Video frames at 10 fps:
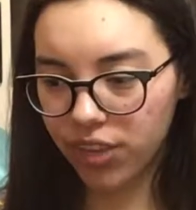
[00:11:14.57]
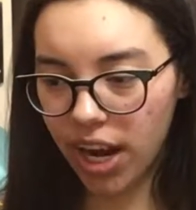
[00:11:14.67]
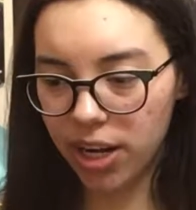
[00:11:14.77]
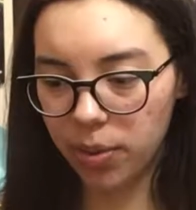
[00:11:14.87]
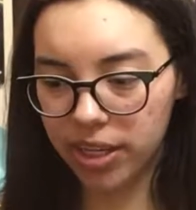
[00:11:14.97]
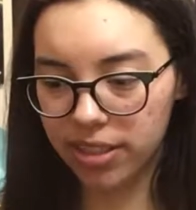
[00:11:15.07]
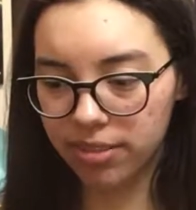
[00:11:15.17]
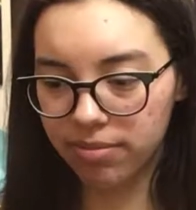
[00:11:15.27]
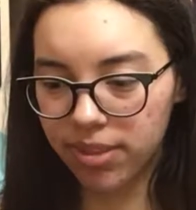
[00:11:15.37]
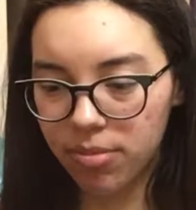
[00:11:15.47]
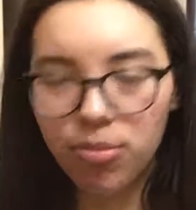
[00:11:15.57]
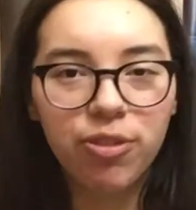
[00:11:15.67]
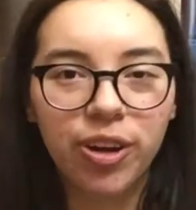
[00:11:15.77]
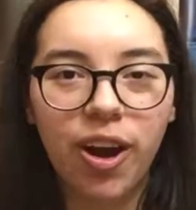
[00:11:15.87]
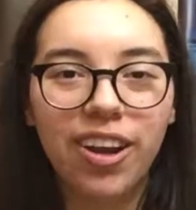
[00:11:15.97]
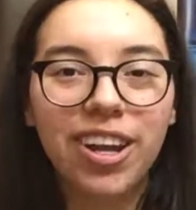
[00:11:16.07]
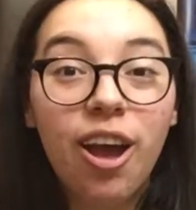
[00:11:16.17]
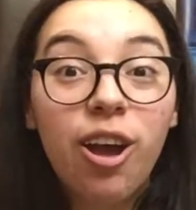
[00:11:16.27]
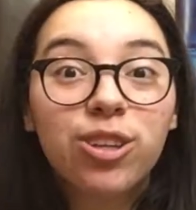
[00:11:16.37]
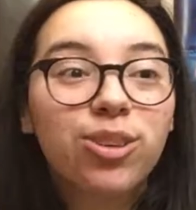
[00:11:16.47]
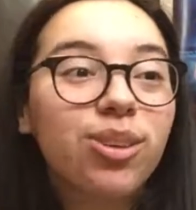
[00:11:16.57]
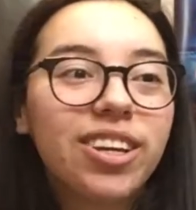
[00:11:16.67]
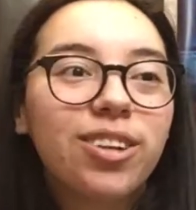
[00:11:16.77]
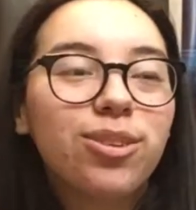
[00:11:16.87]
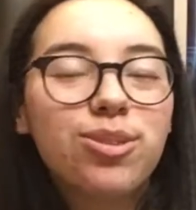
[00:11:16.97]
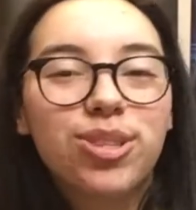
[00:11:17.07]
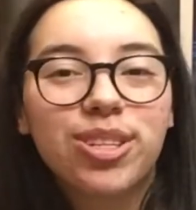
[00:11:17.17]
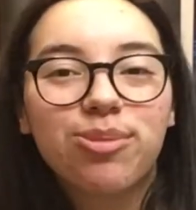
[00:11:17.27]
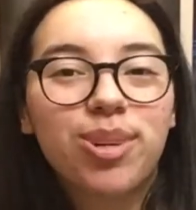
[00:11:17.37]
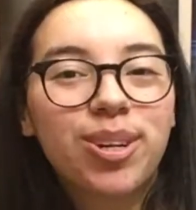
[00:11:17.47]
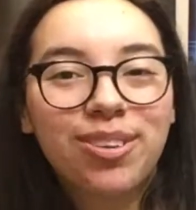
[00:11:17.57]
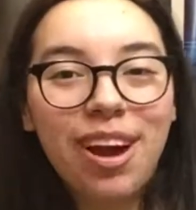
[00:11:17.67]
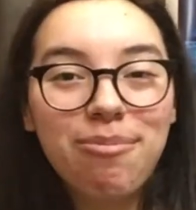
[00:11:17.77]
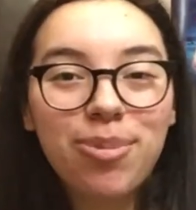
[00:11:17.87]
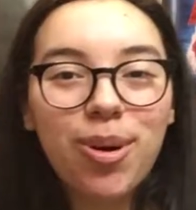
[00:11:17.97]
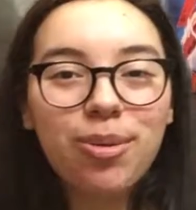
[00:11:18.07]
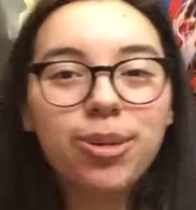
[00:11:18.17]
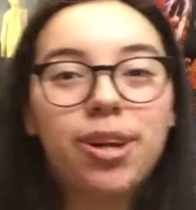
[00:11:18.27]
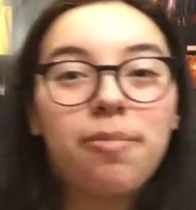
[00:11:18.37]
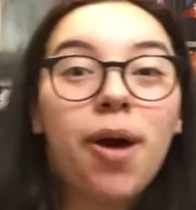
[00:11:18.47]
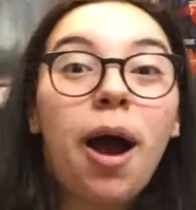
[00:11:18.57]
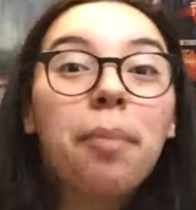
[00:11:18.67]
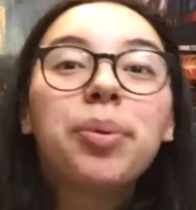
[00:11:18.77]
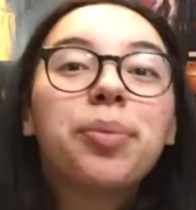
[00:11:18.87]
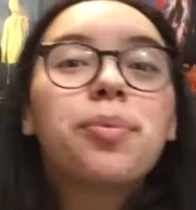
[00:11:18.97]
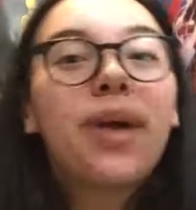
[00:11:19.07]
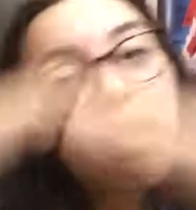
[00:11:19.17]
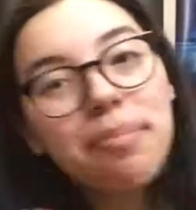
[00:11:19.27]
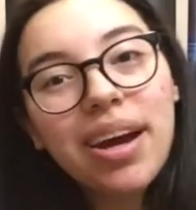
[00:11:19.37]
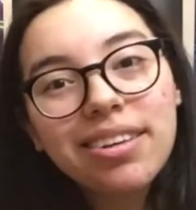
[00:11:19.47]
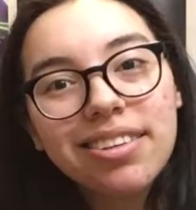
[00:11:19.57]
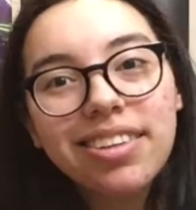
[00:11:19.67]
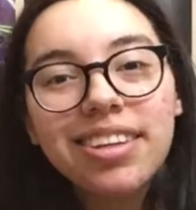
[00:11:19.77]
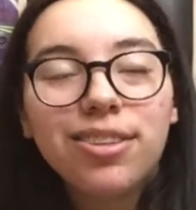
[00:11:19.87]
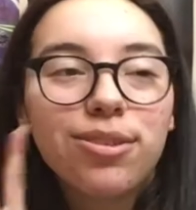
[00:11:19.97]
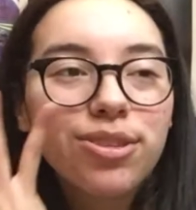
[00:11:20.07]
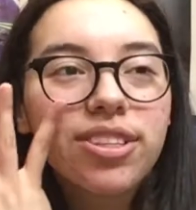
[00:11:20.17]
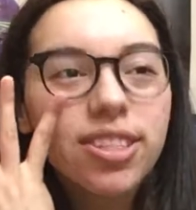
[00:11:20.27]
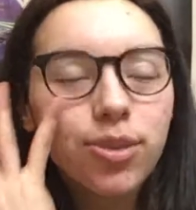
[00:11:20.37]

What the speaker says: Anyways, moving on. So the illusions, I'm hopping right back to the illusions.